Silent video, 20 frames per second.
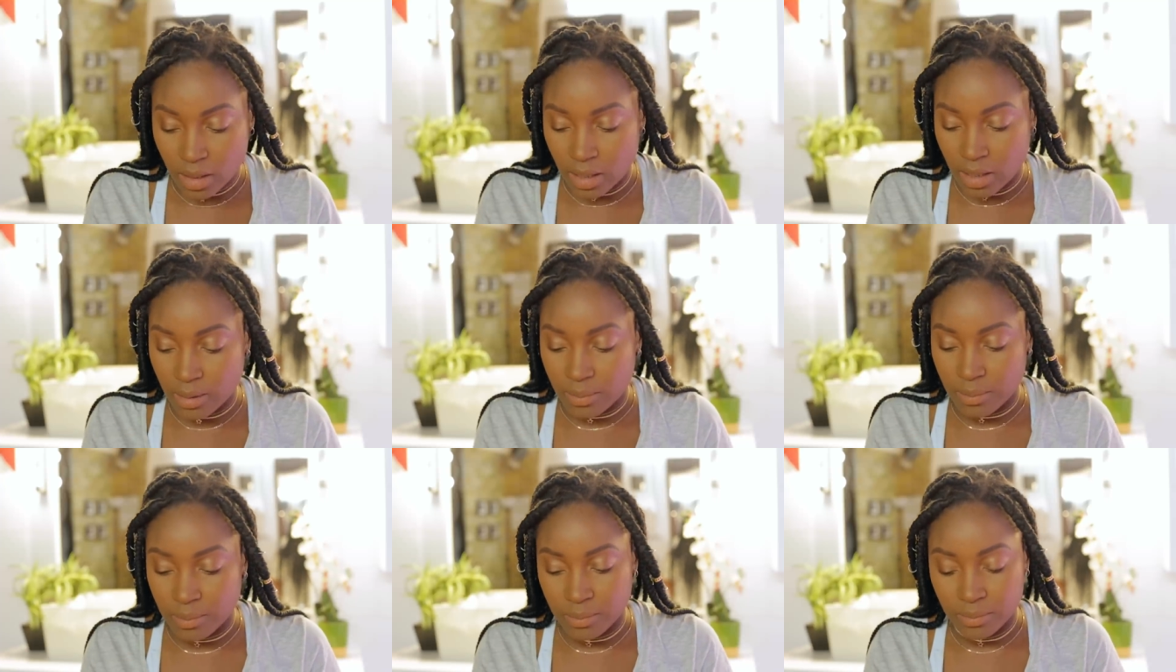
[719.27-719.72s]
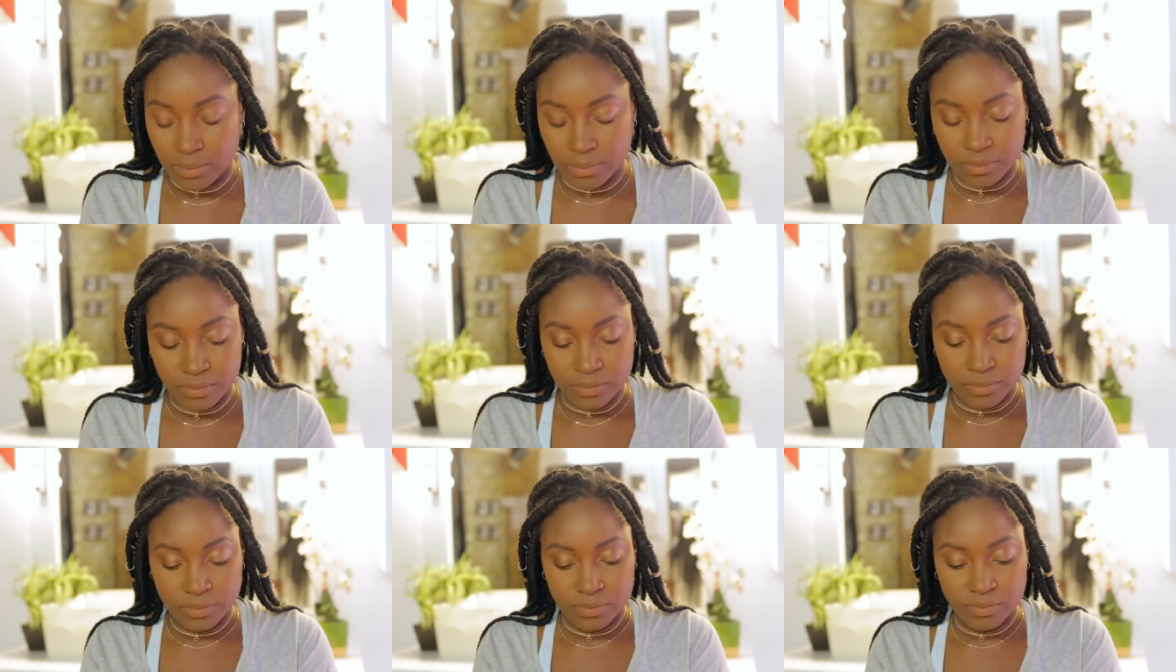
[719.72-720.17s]
Um,
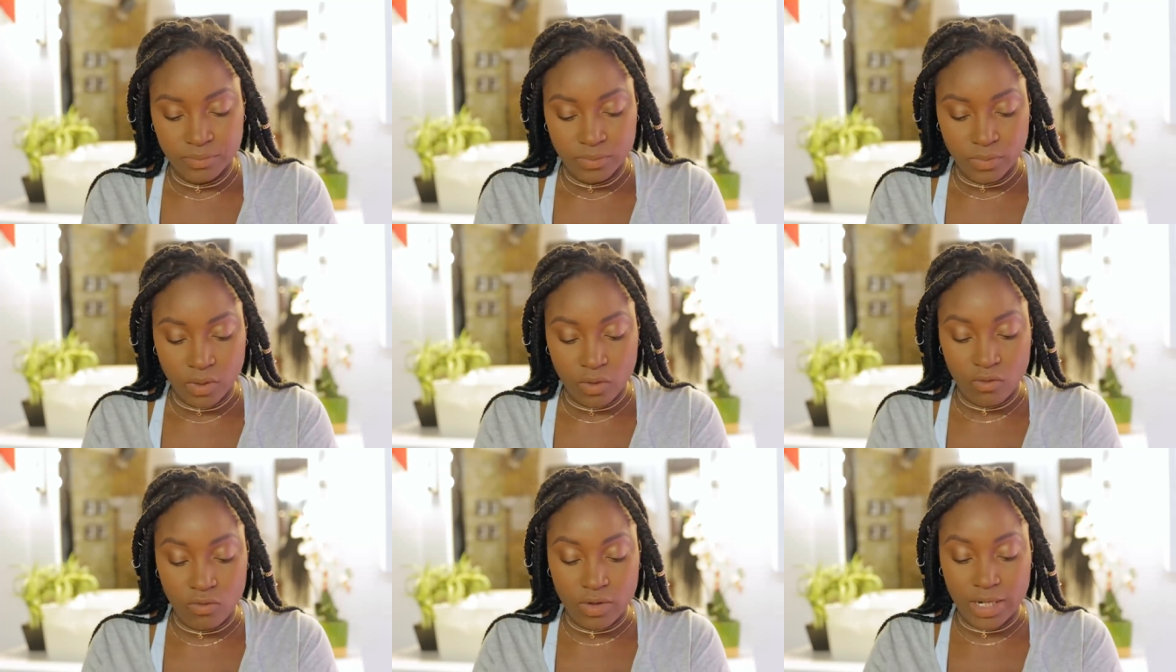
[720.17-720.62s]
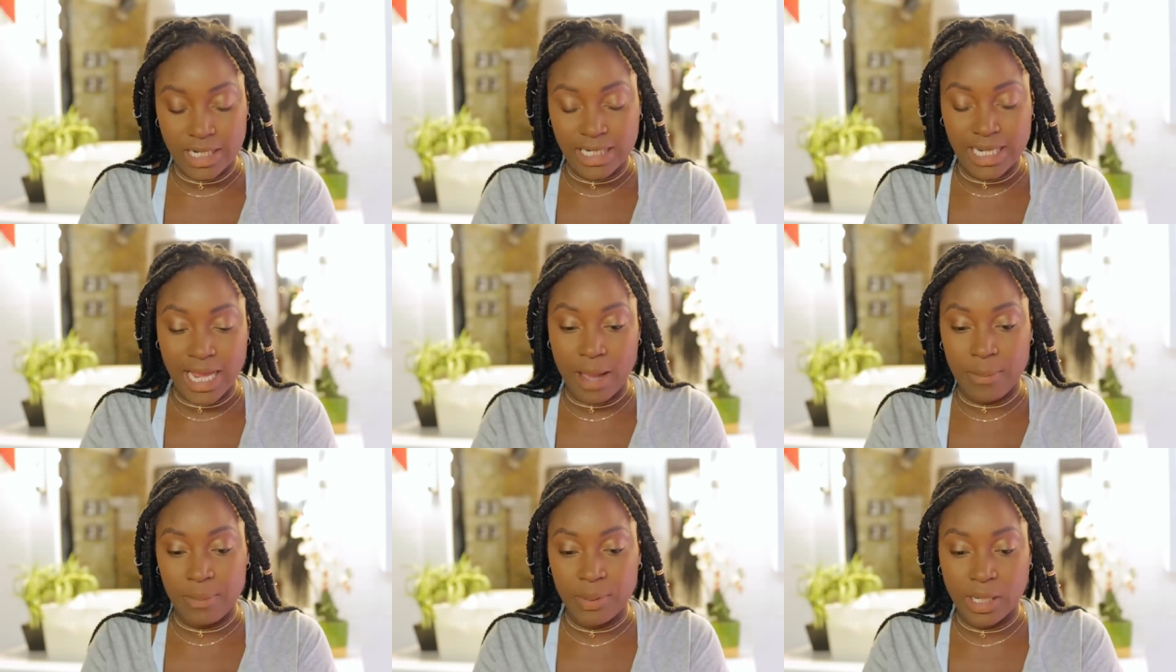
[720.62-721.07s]

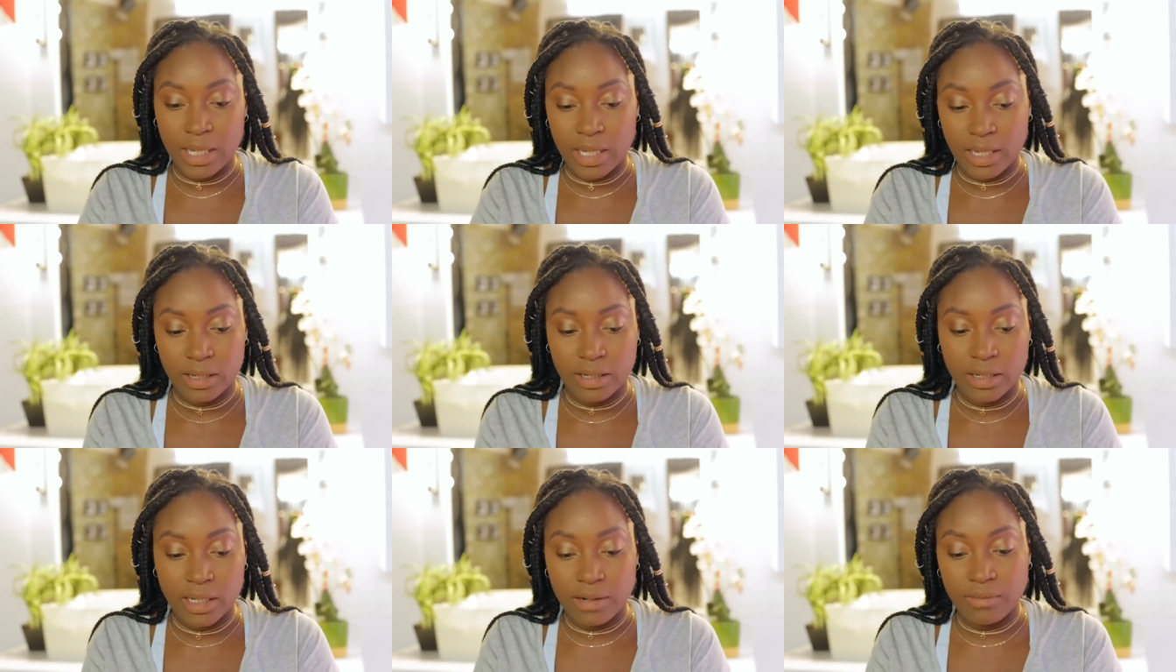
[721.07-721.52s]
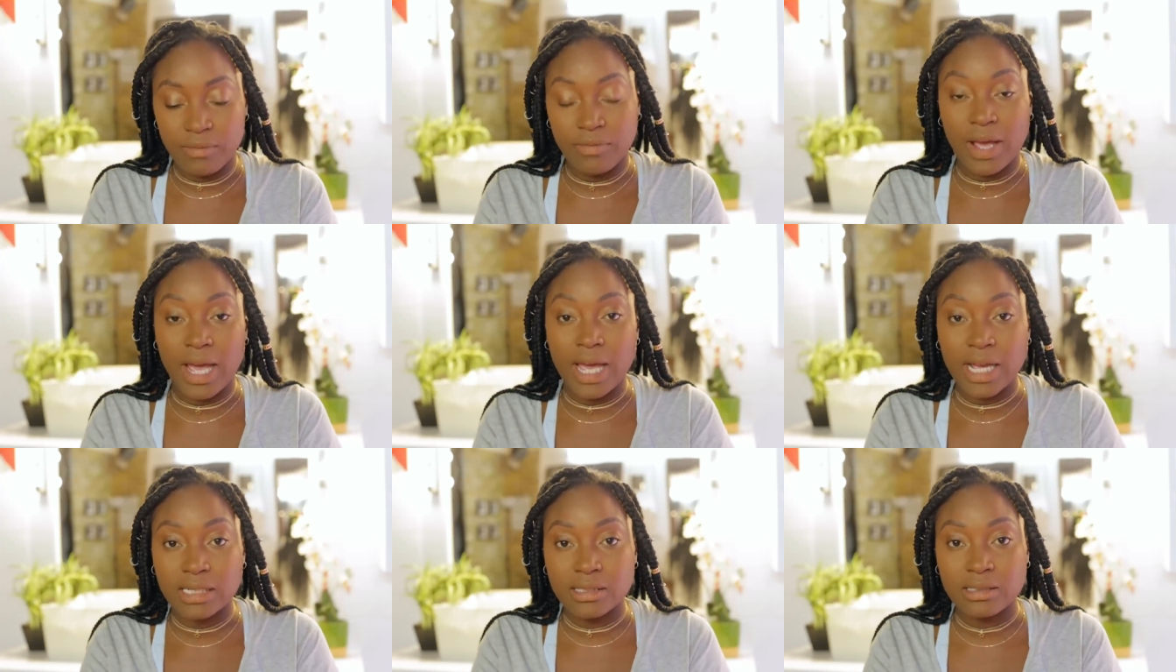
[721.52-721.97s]
really happy, in
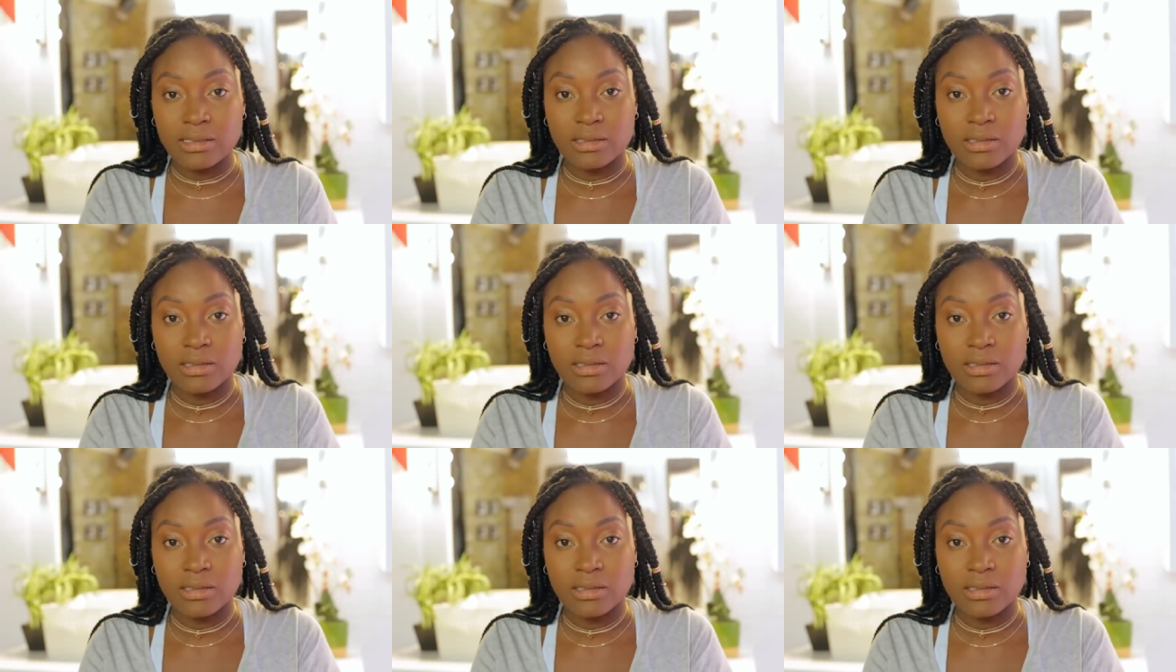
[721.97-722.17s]
fact.